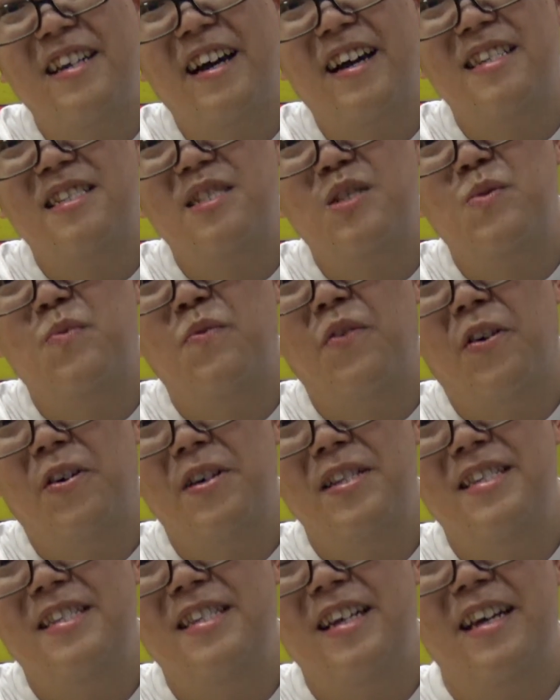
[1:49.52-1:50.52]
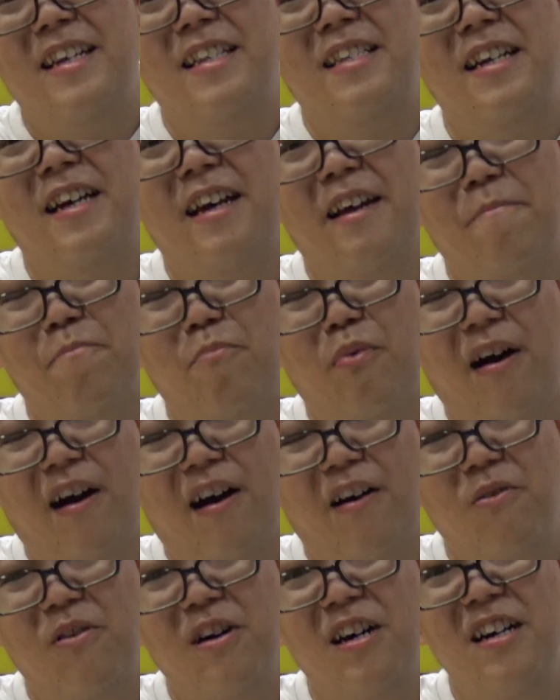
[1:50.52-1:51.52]
that's for data and
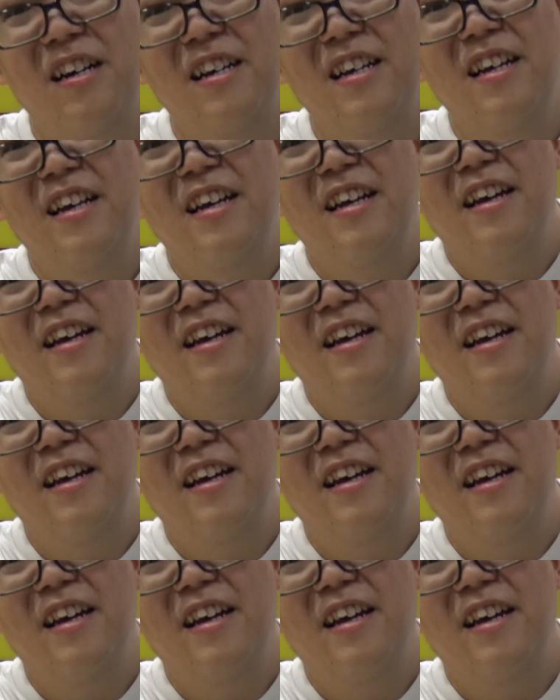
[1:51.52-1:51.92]
power.